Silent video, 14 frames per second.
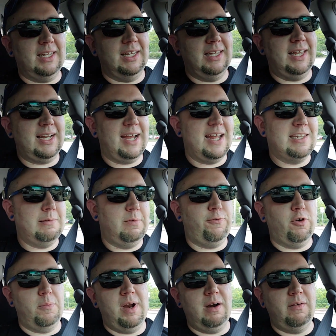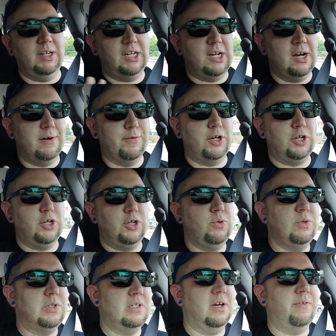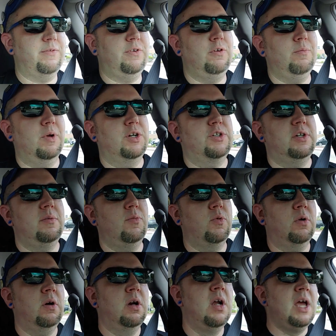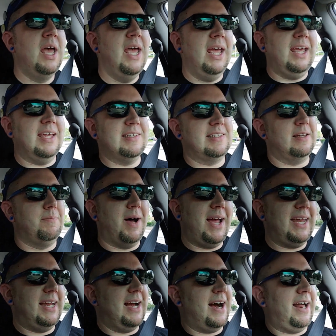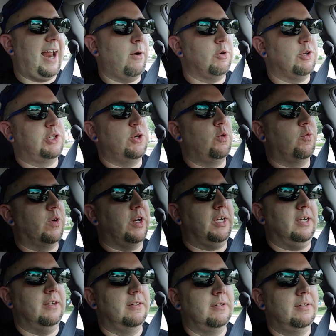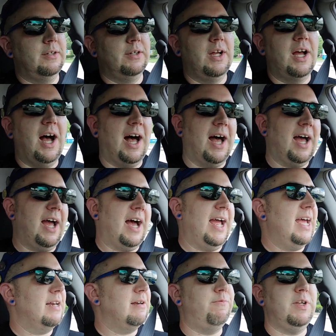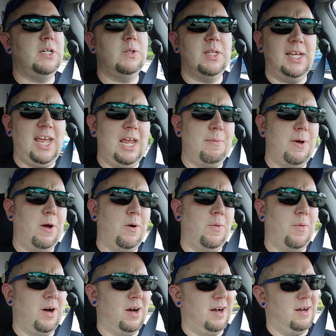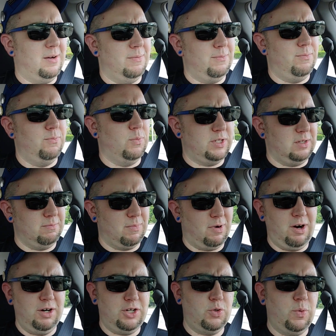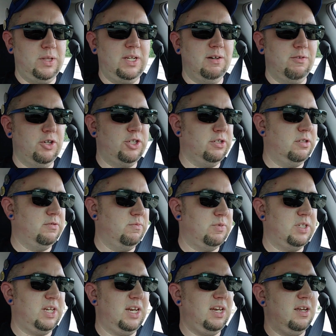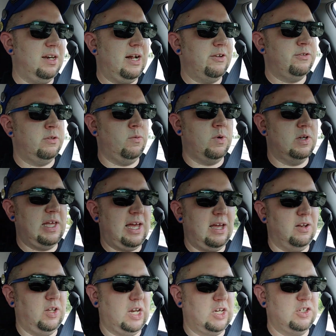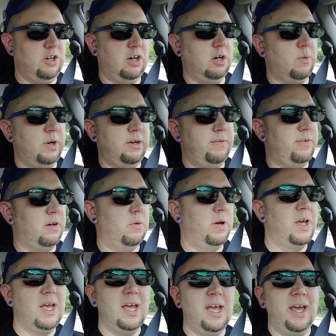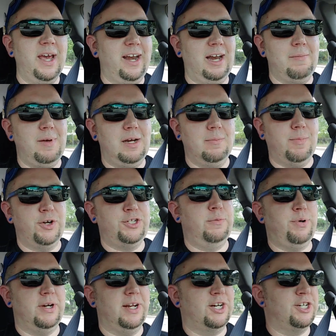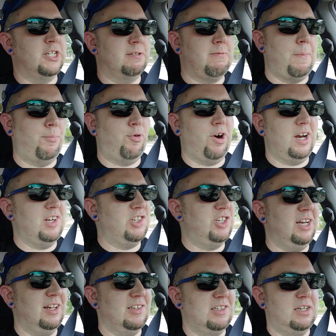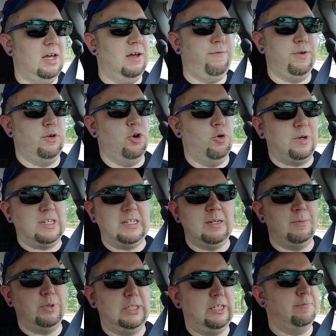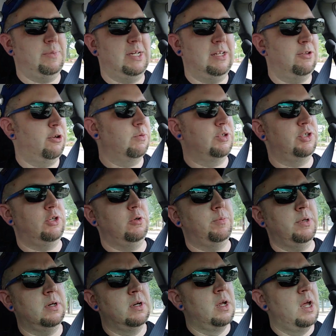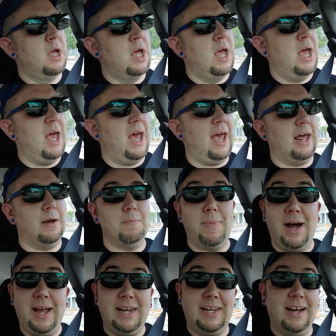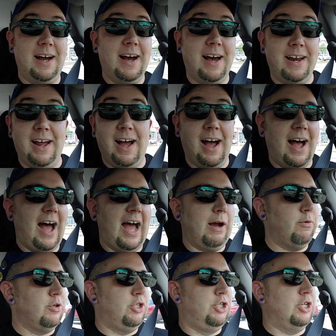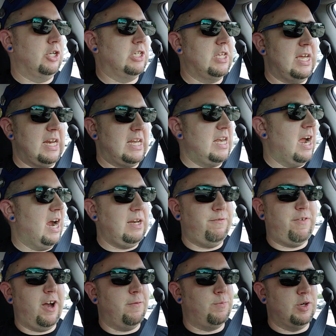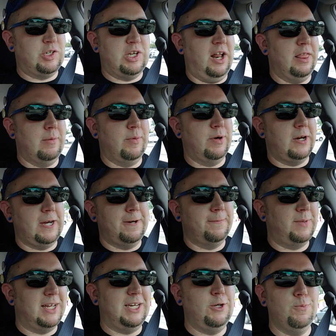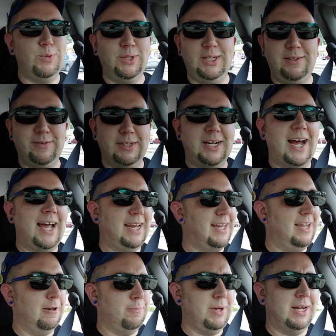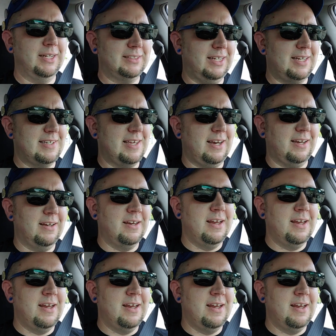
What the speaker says: like I had said before, I'm not really covering news stuff too much anymore, is that, my God, I was so right. I had a video that came out, was it March when the original Stadia announcement was, that had like zero info, and I made a bunch of predictions about pricing and stuff, and nobody seemed to believe me and thought it was stupid. And my God, I was just like 95% on the money. Can you believe it? I can, because I said it.